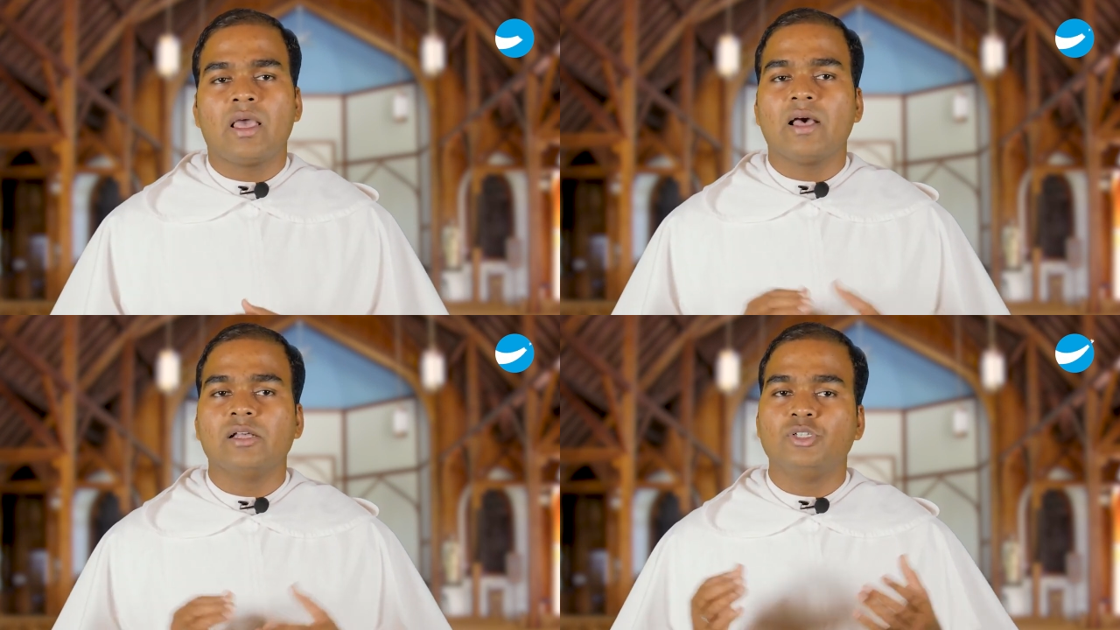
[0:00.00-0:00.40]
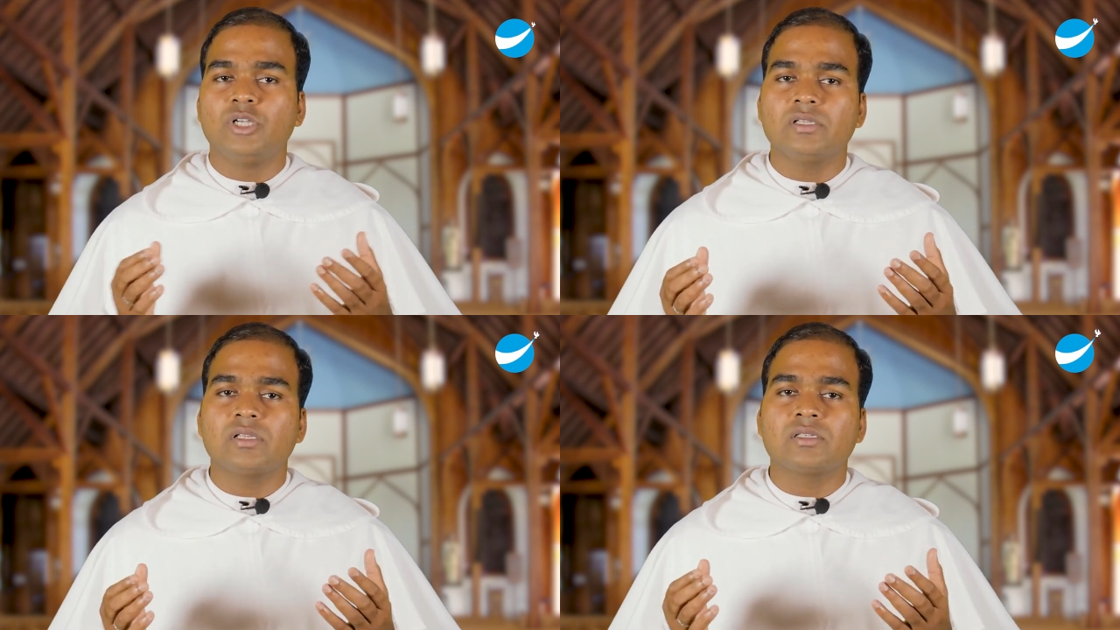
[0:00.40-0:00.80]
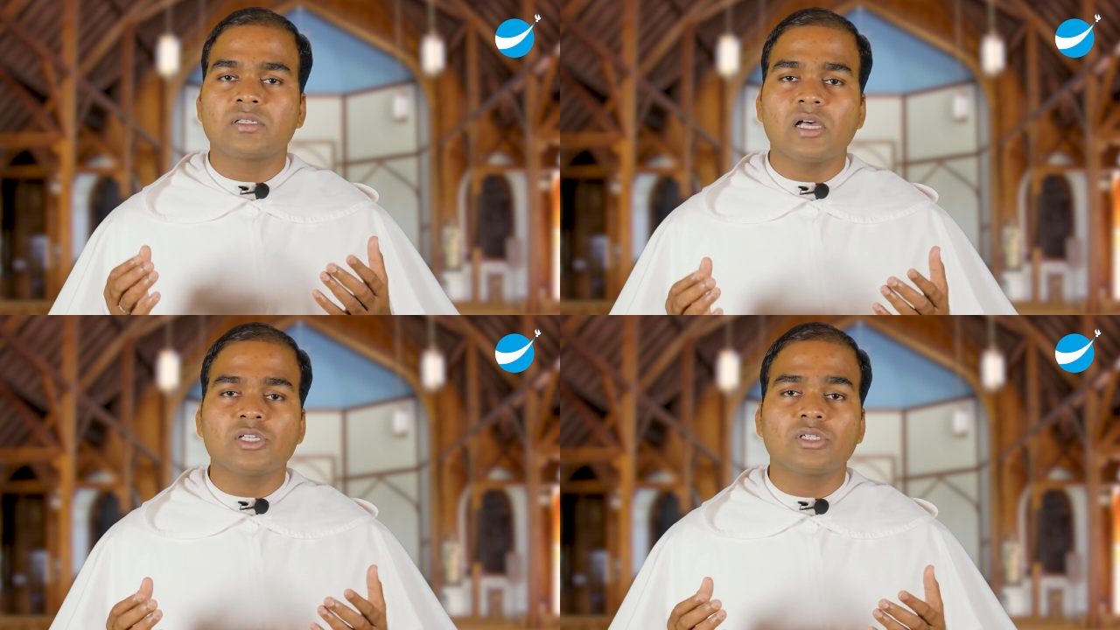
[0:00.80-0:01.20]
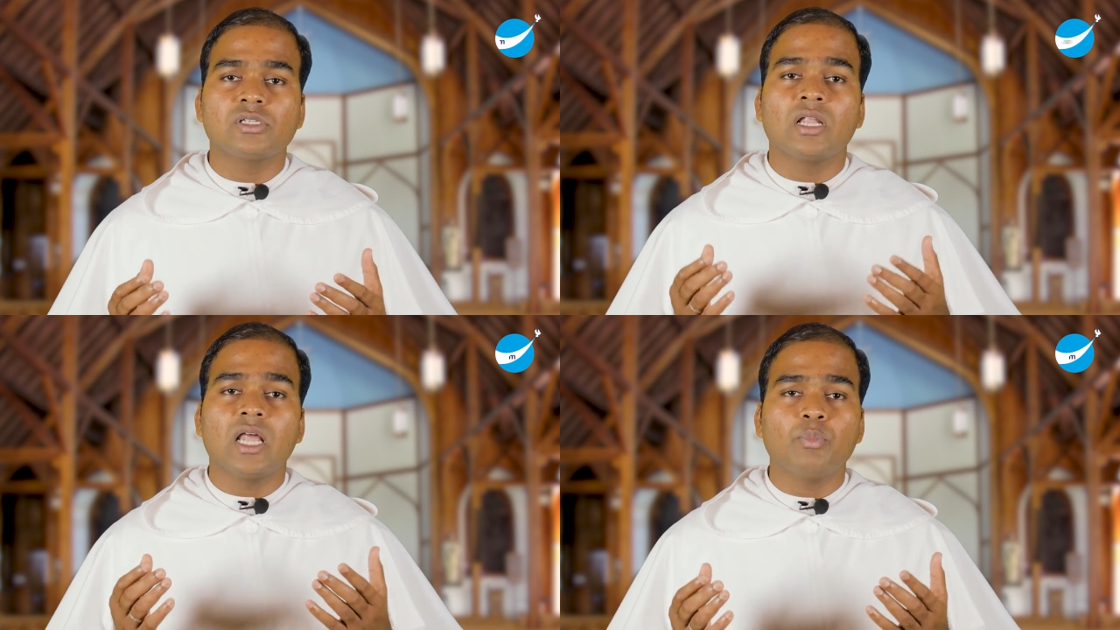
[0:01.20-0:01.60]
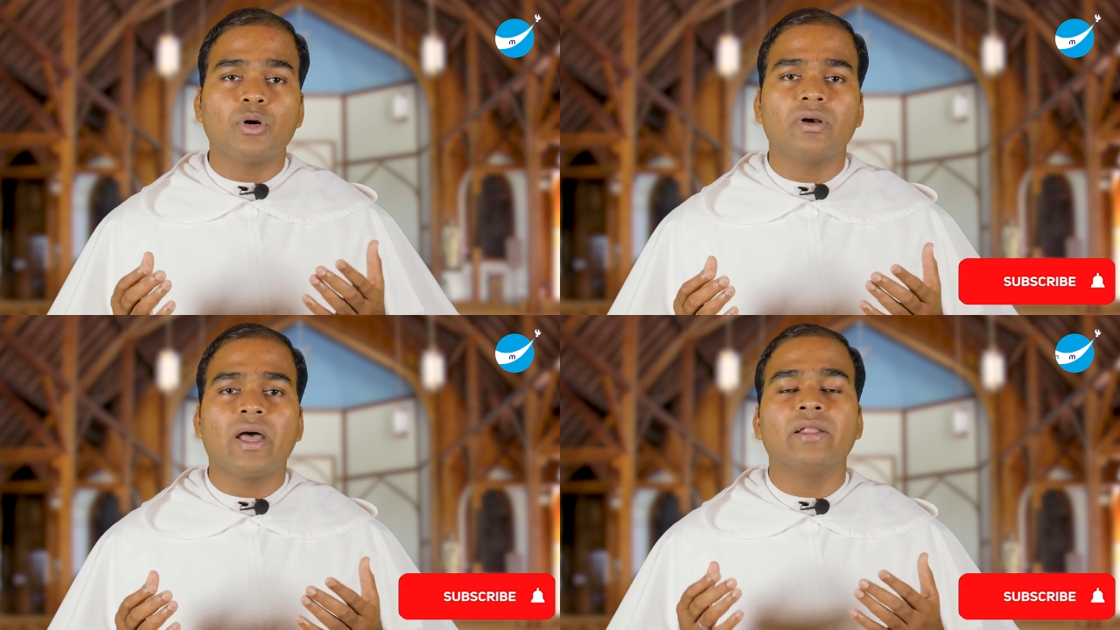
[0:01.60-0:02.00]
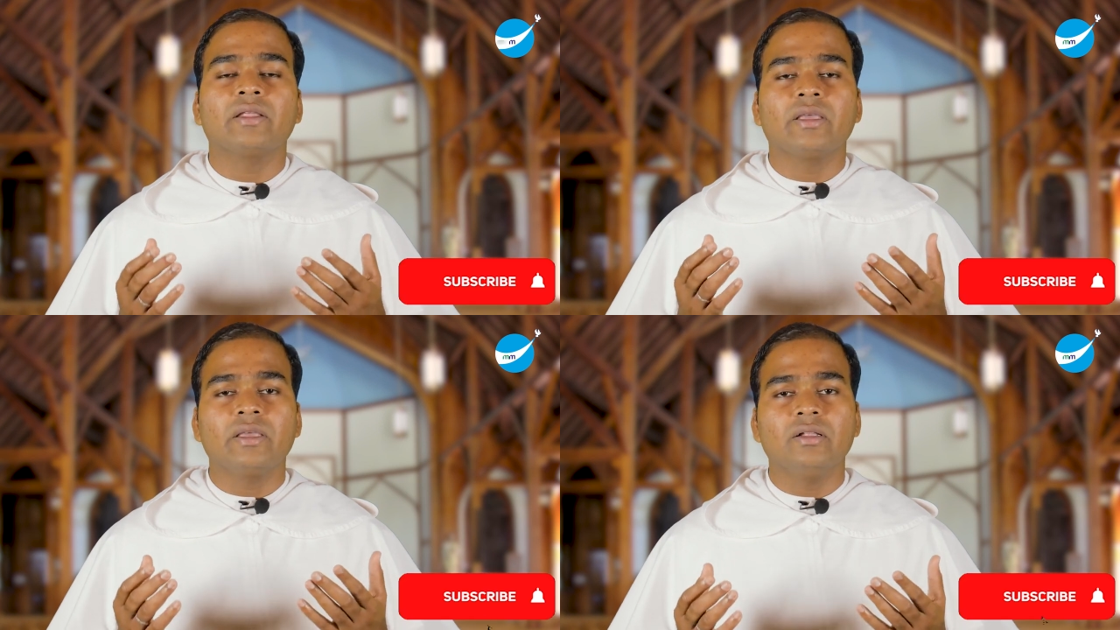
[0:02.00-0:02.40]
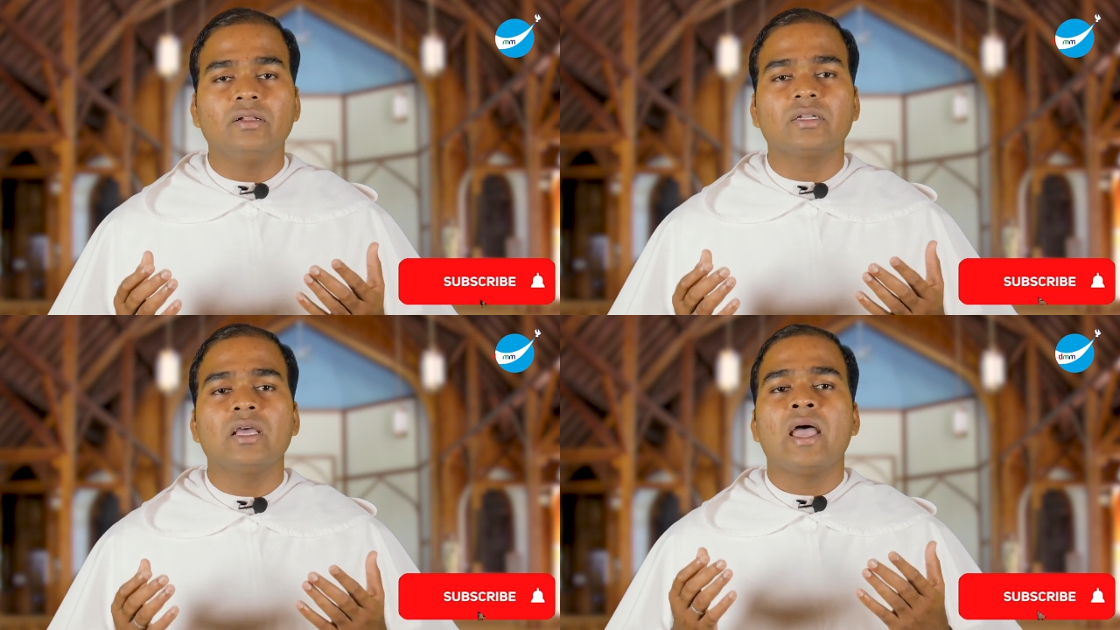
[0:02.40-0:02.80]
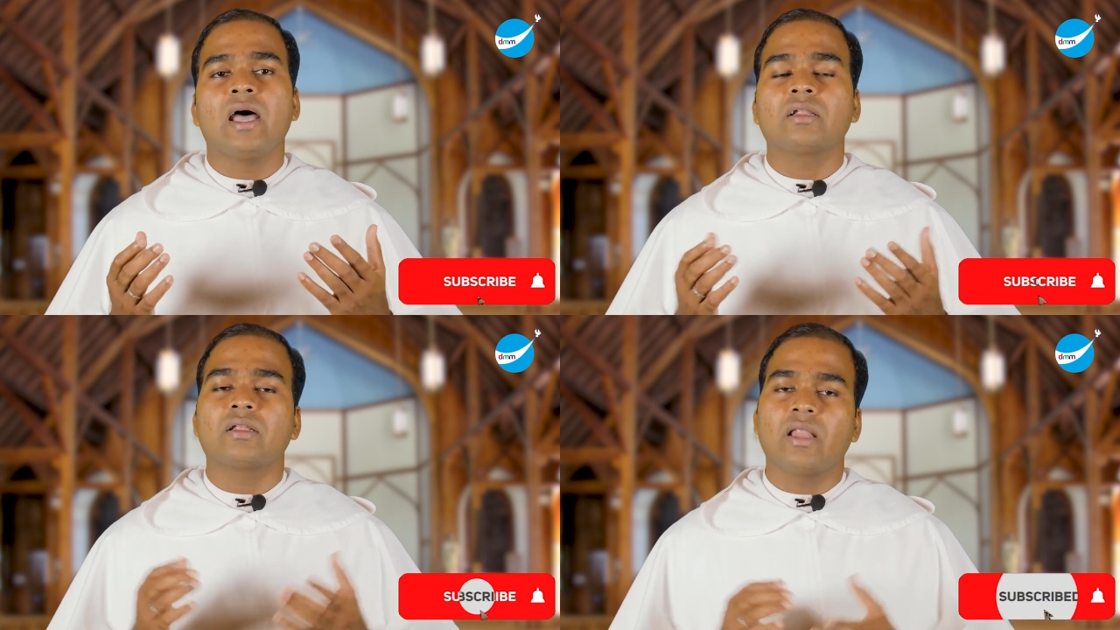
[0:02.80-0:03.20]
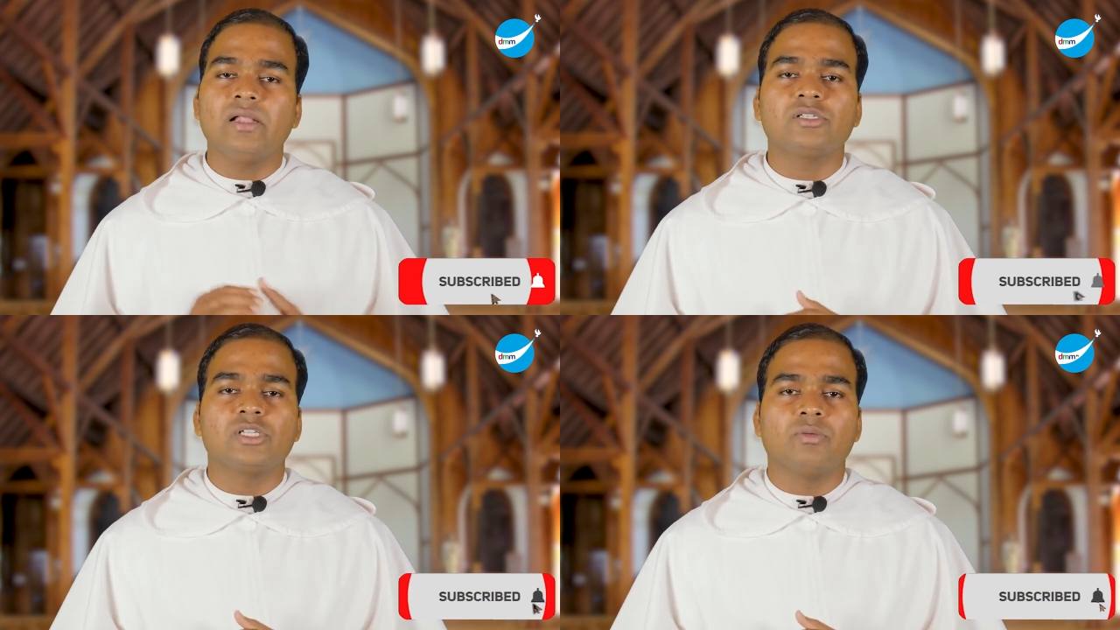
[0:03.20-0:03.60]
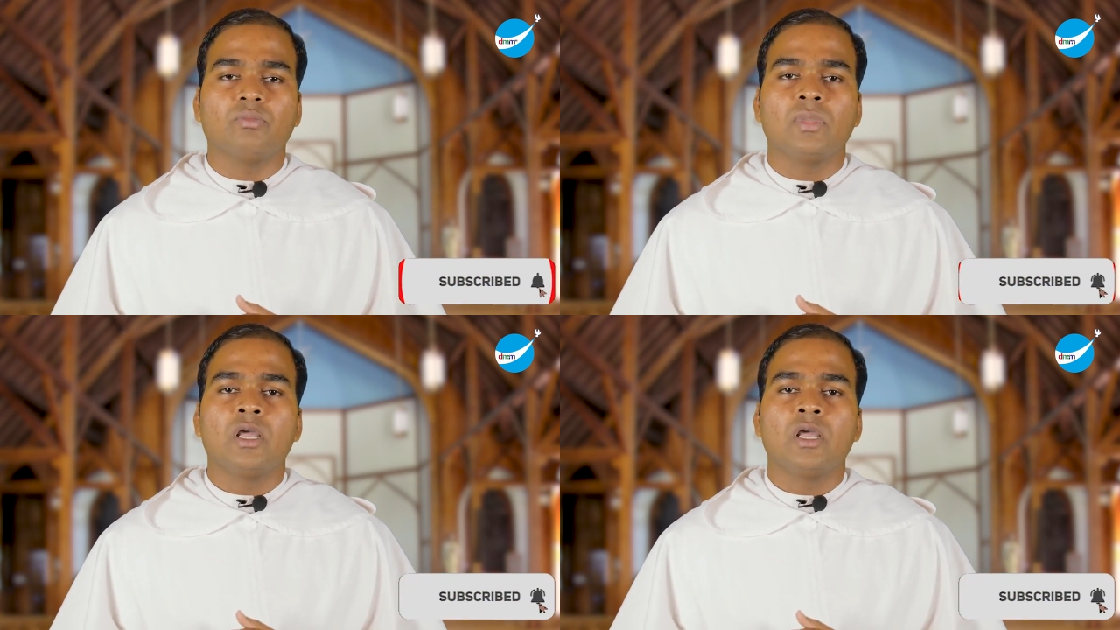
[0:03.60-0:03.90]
As Jesus touched the leper and healed and cleansed him,